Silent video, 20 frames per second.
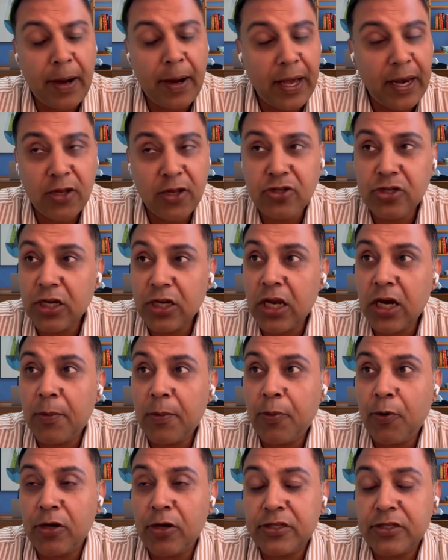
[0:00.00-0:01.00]

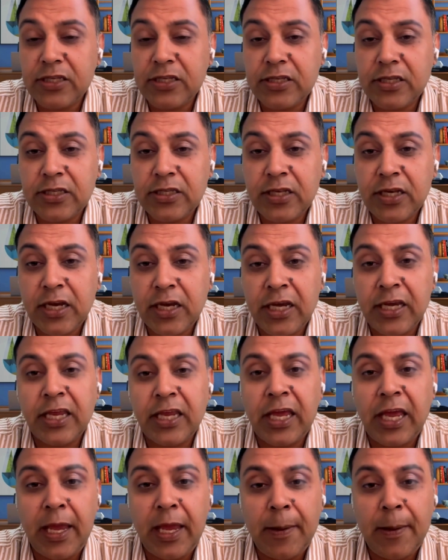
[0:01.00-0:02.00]
biological processes. It
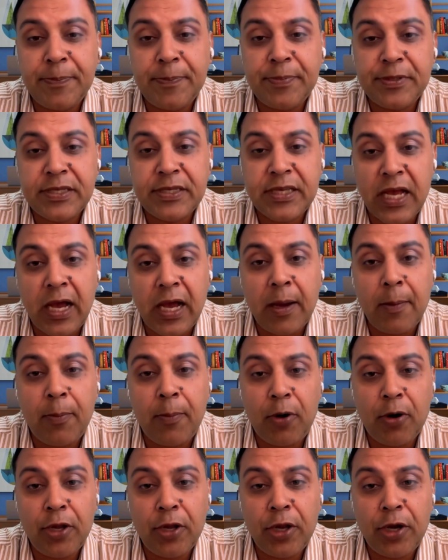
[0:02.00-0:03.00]
keeps our
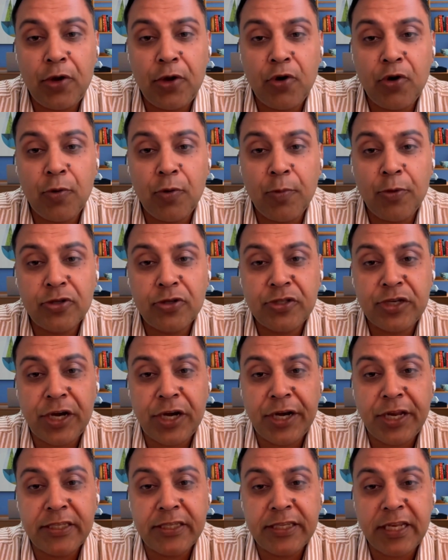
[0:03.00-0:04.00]
body in
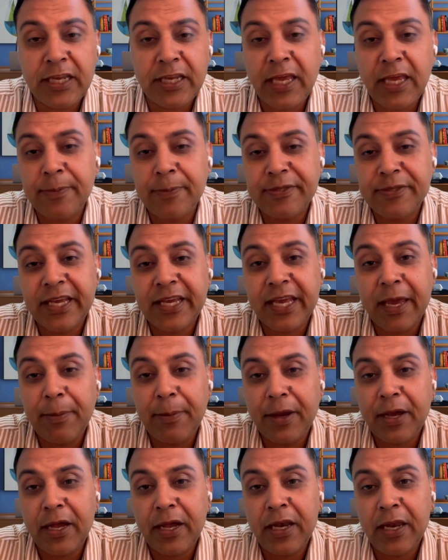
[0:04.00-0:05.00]
homeostasis and keeps a
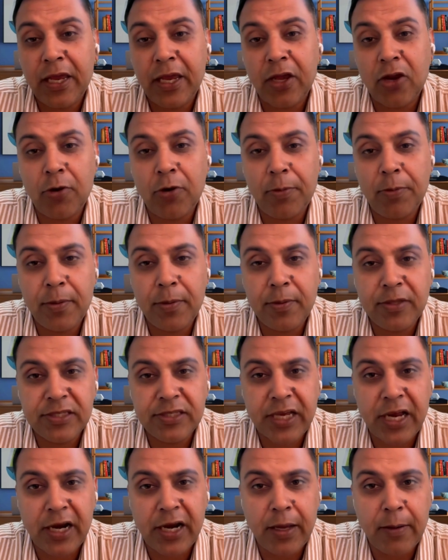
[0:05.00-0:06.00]
chemical equilibrium
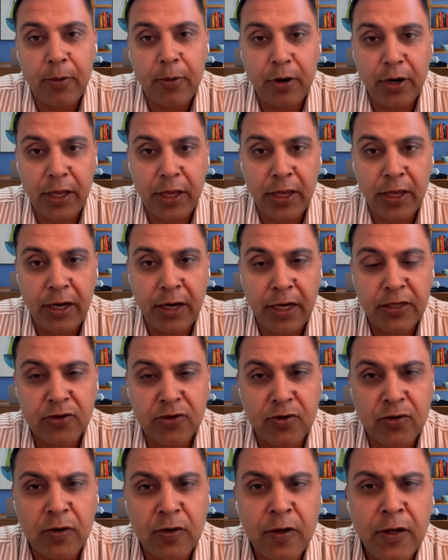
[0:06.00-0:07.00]
inside our body, right?
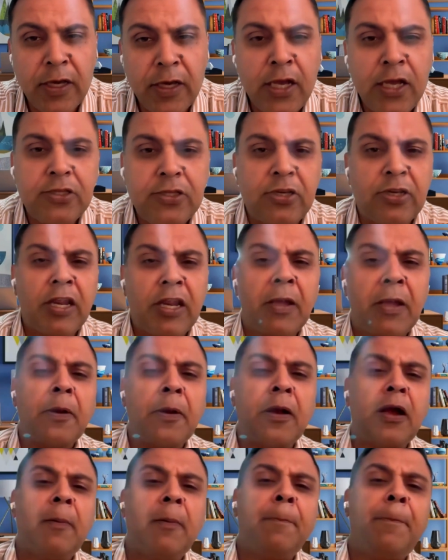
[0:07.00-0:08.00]
So it
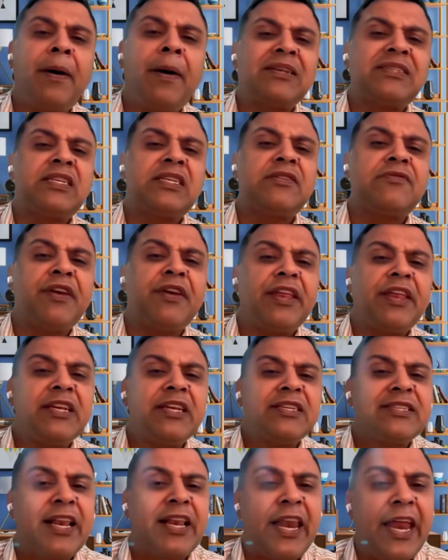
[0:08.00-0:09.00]
encompasses
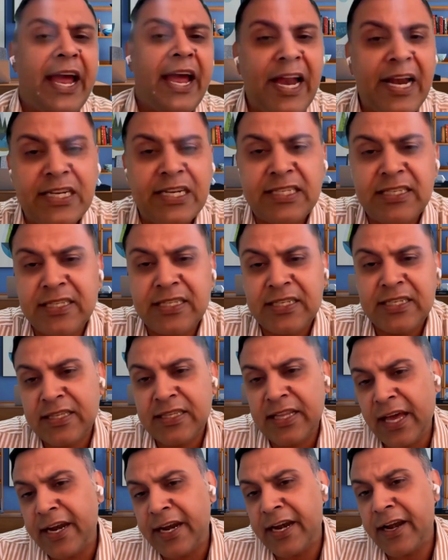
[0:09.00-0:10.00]
various glands,
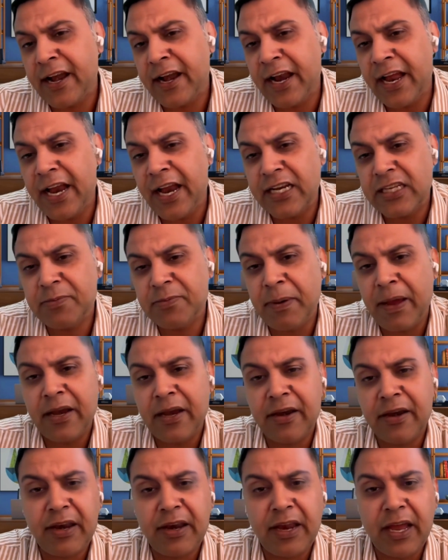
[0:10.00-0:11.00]
thyroid glands,
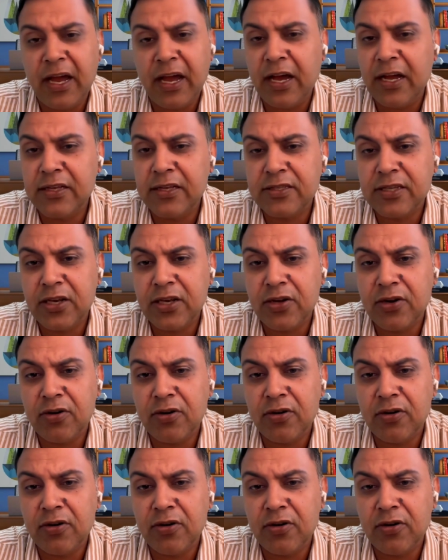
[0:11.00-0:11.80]
pancreas,